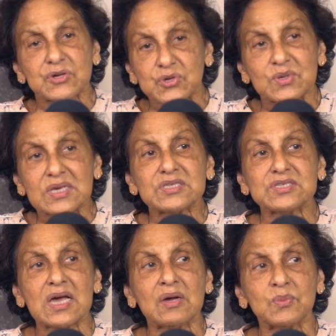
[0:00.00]
today's
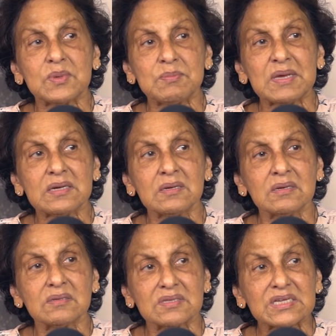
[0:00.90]
young women,
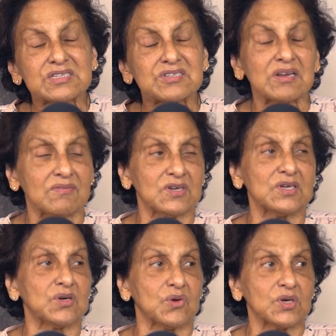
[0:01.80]
they travel
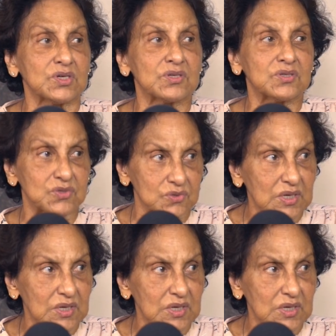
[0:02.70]
a lot to